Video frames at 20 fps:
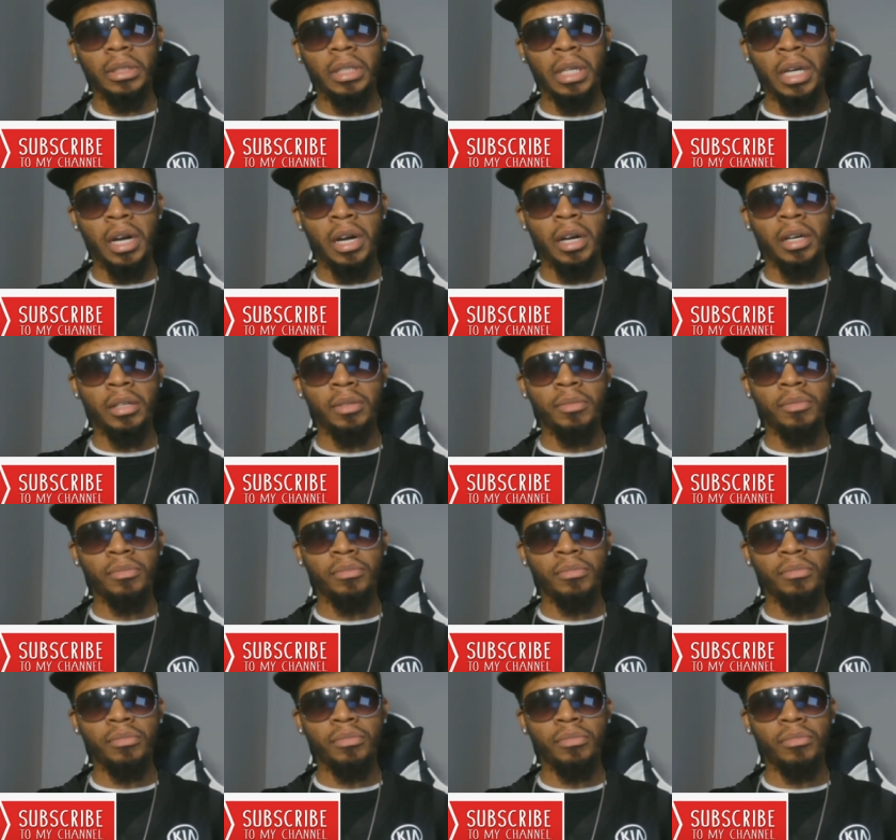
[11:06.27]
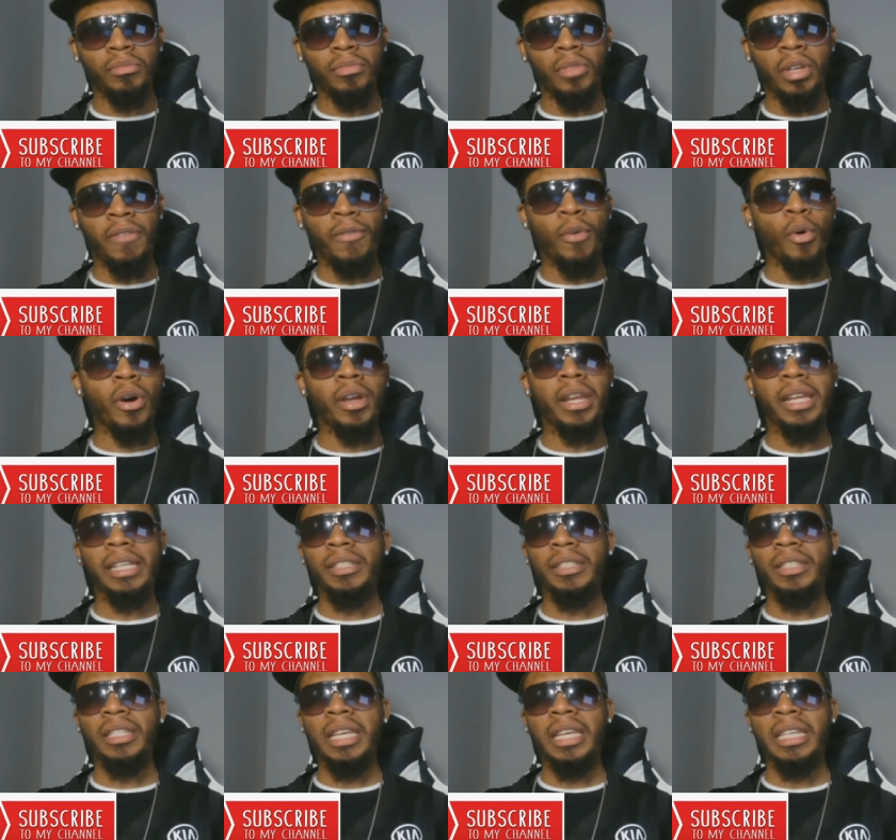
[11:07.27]
Um, avoid
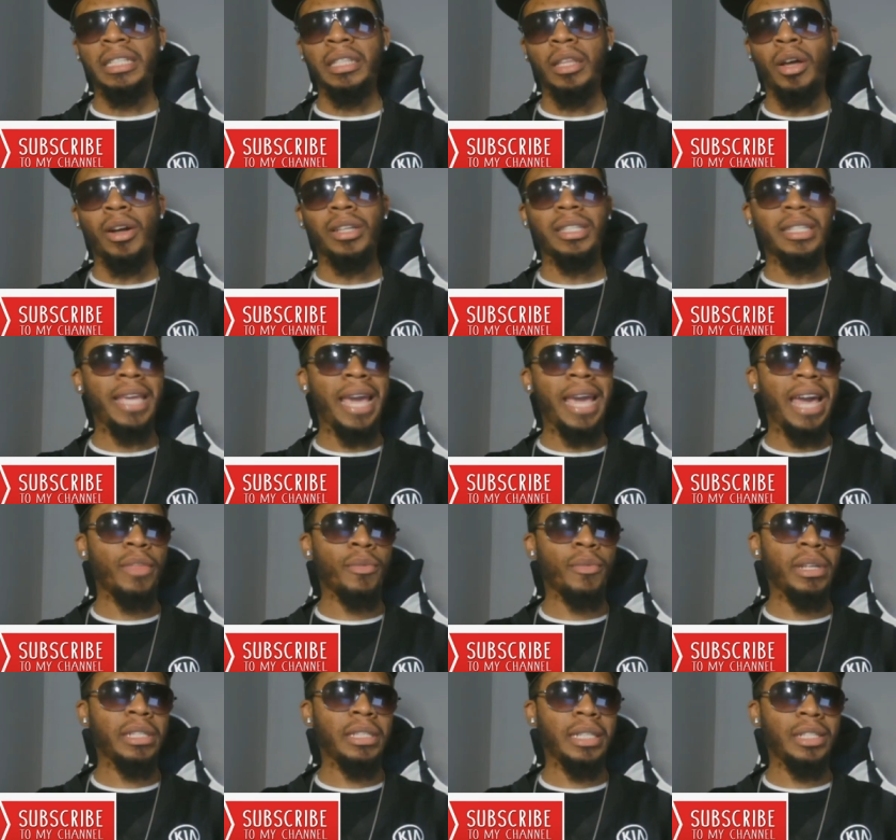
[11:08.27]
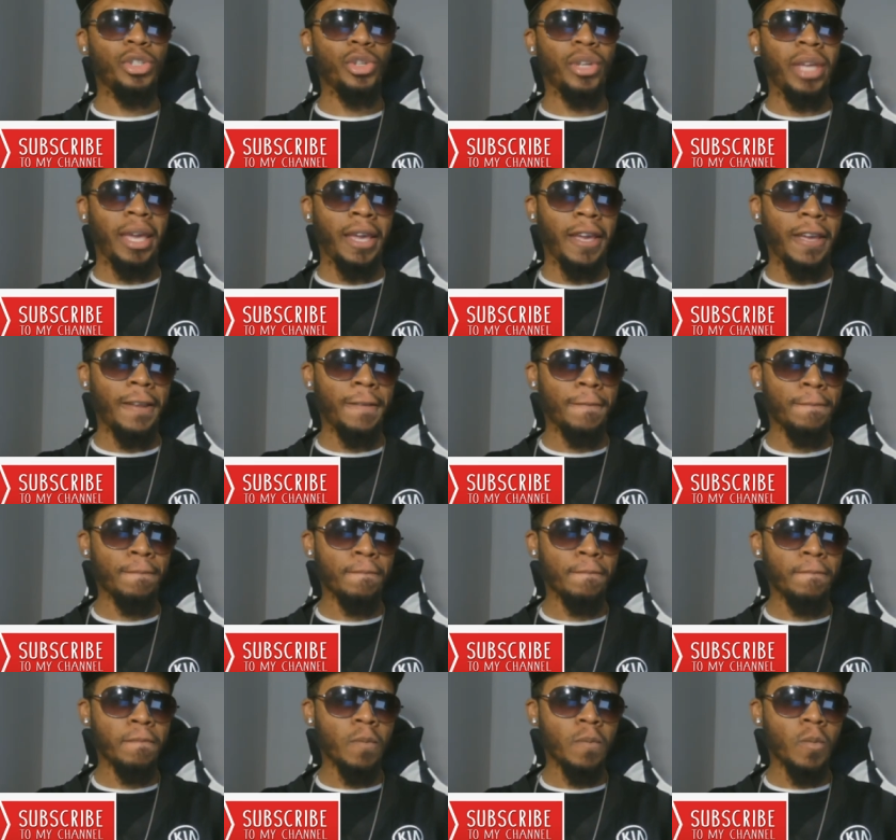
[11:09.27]
as as large gatherings as you can.
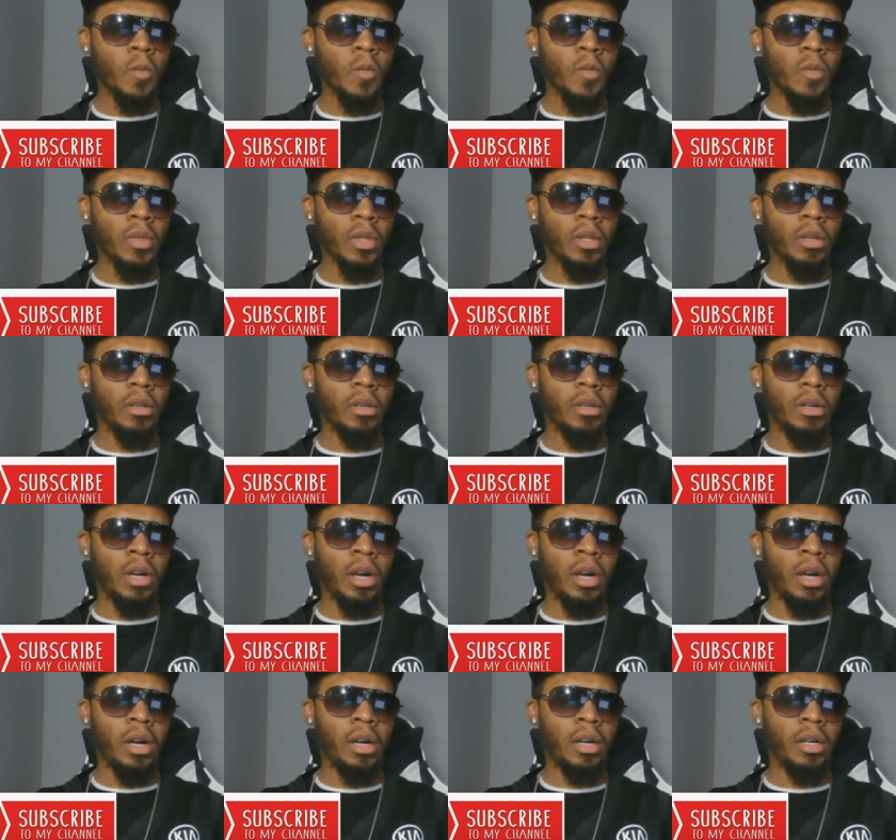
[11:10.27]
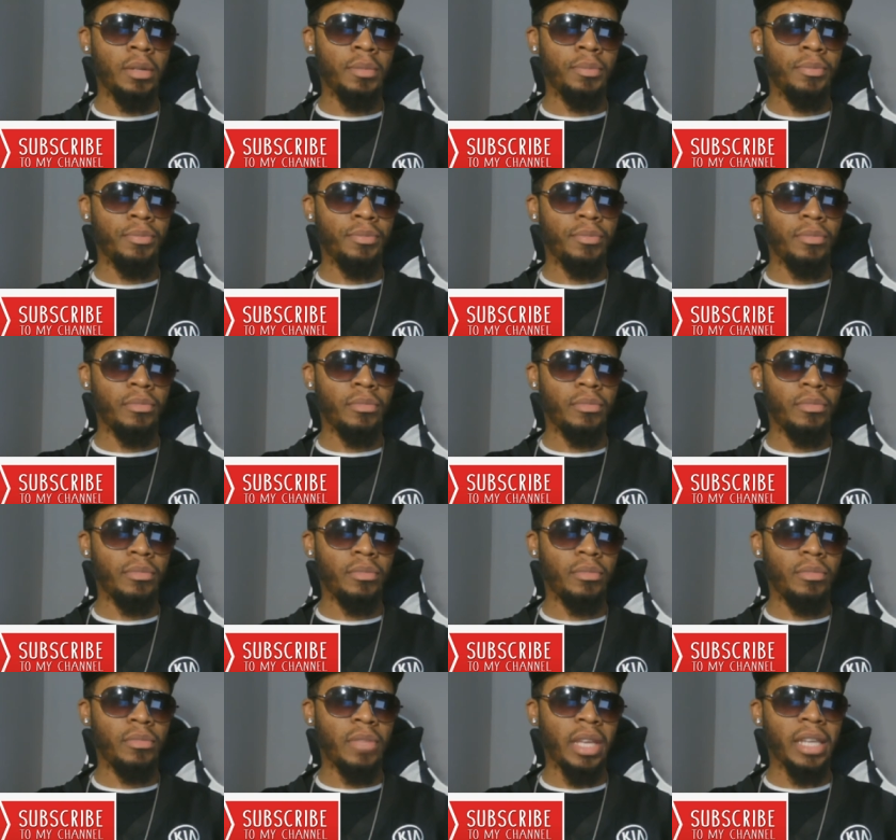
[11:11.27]
Um,
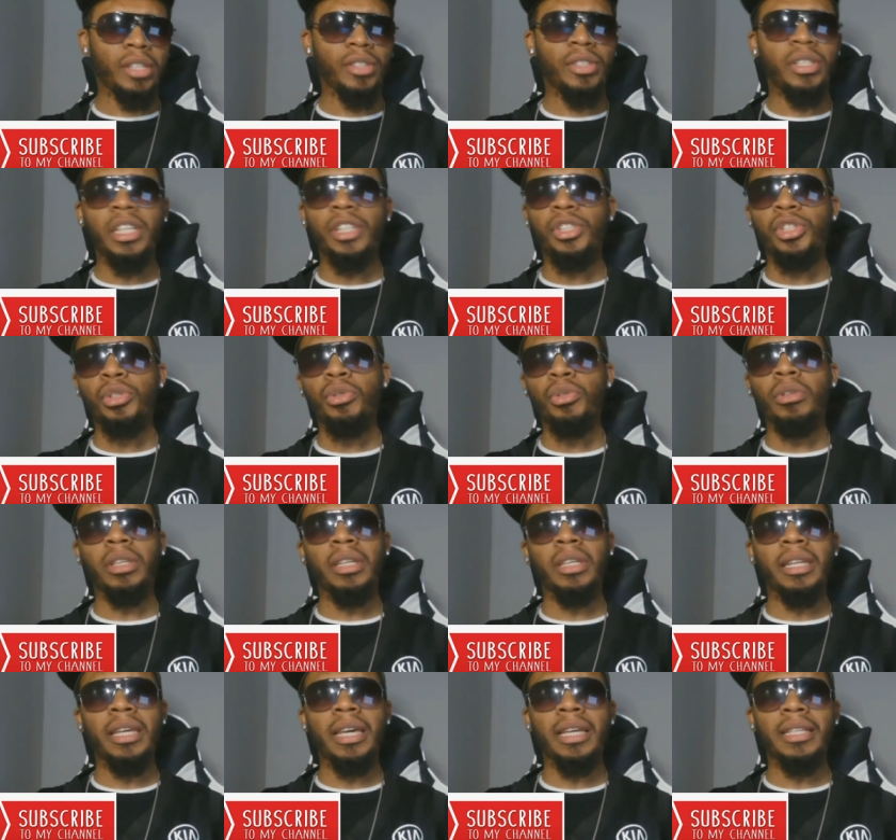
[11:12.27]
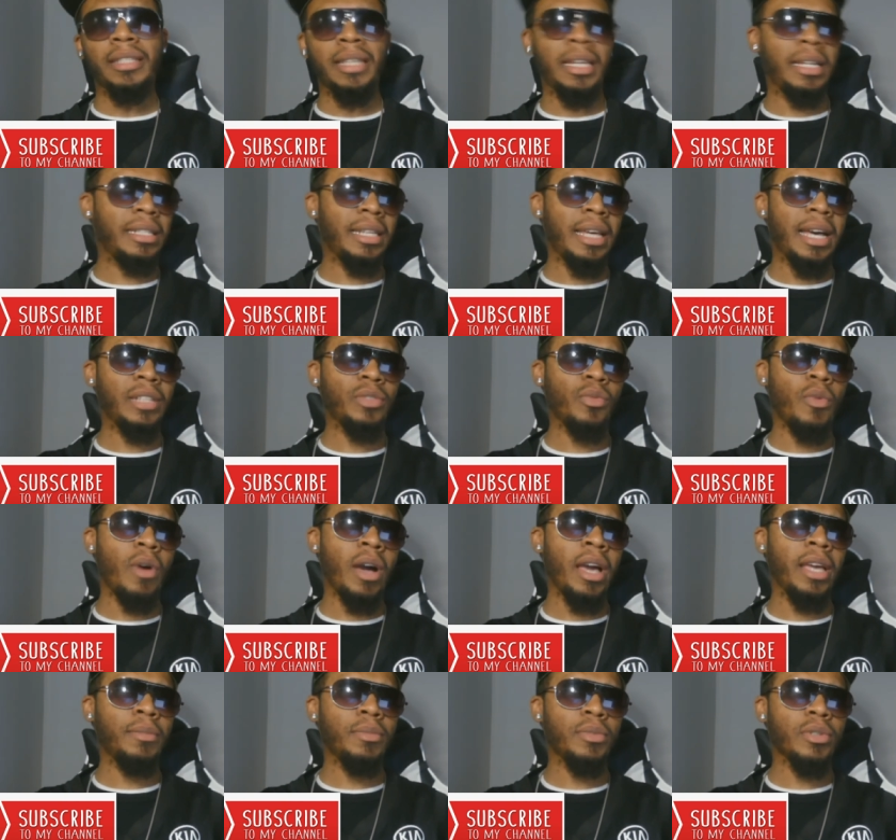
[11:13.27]
Take your tissue, Kleenex, sanitize
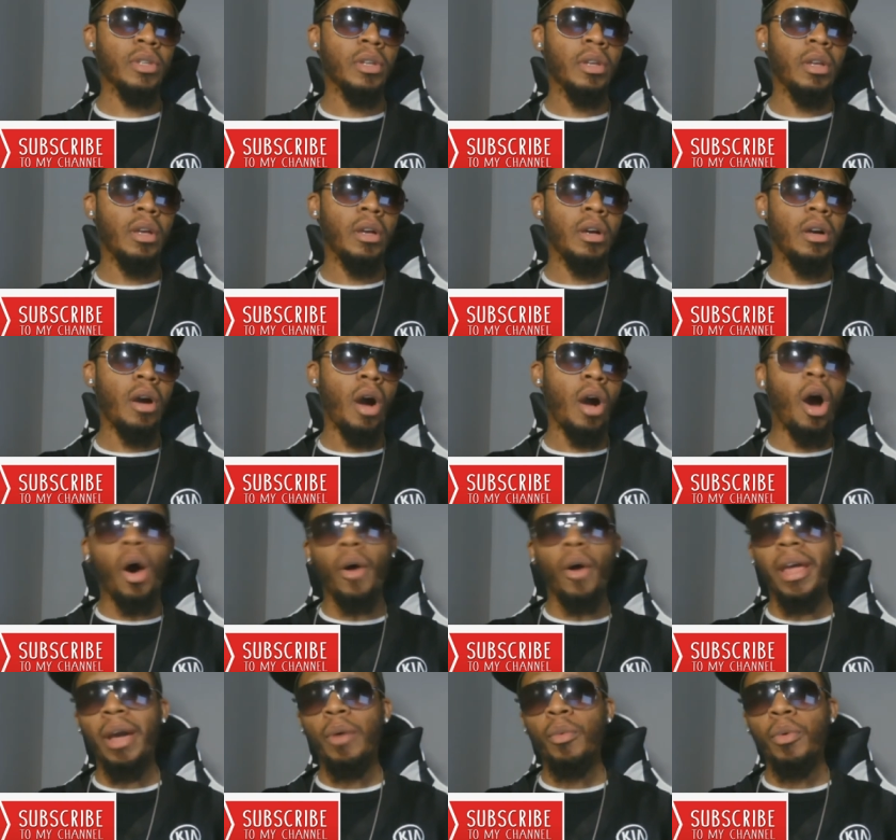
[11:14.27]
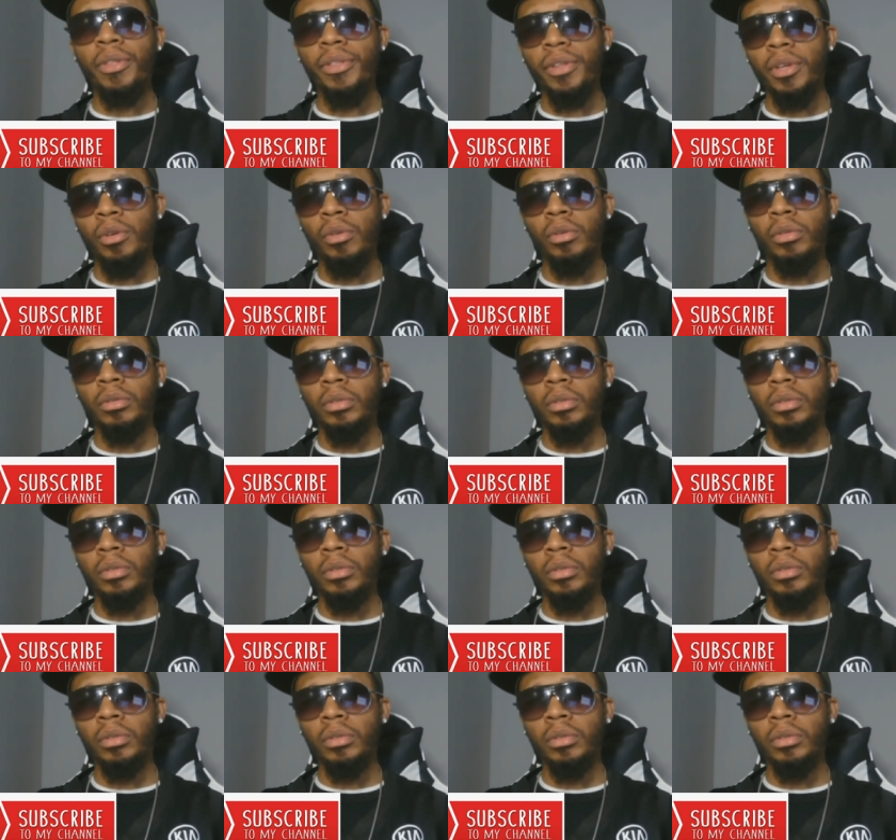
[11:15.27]
wipes, all that with you.